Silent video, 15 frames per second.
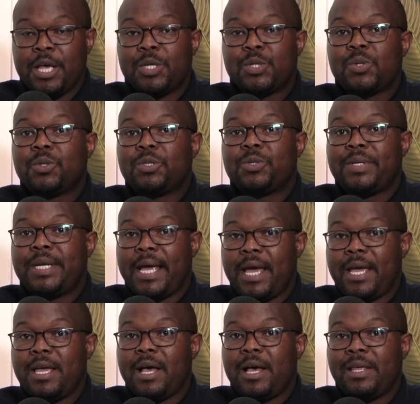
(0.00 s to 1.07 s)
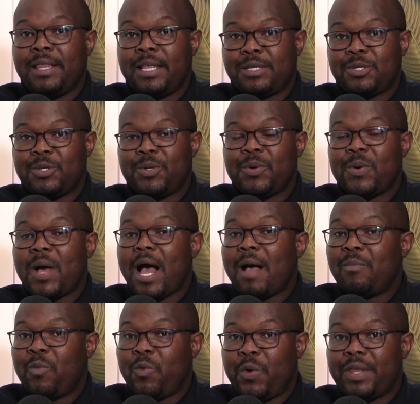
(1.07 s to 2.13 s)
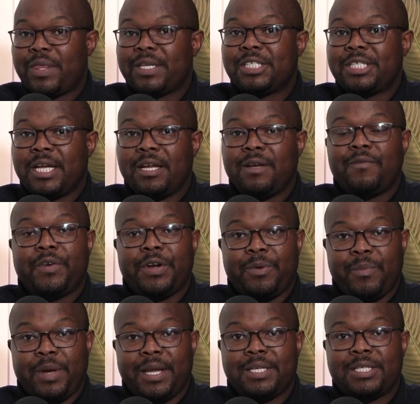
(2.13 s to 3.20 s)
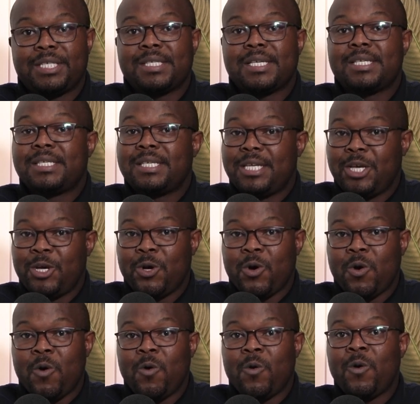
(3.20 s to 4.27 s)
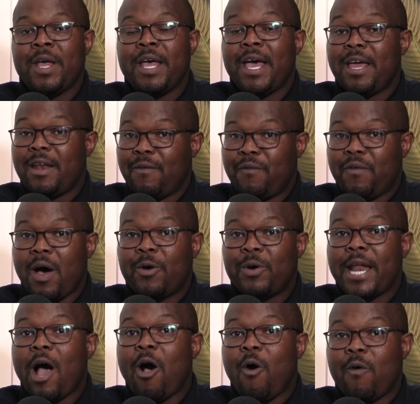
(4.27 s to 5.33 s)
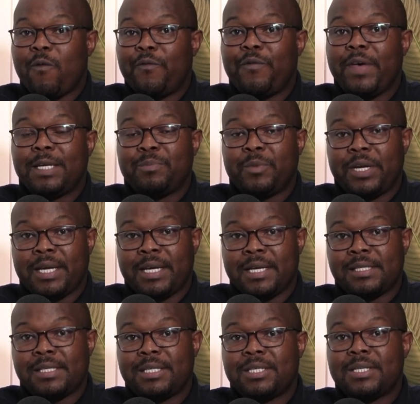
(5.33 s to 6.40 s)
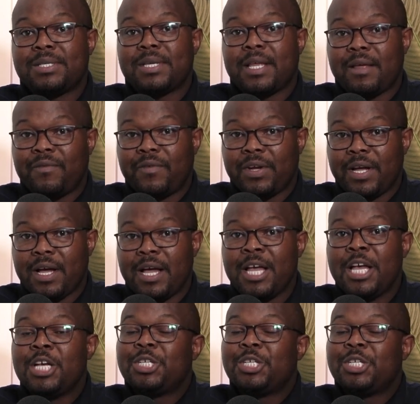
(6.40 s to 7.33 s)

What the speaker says: So today in the studio, I'm with Shannon Friedman. She's a CEO and a founder of VAT Modernization South Africa.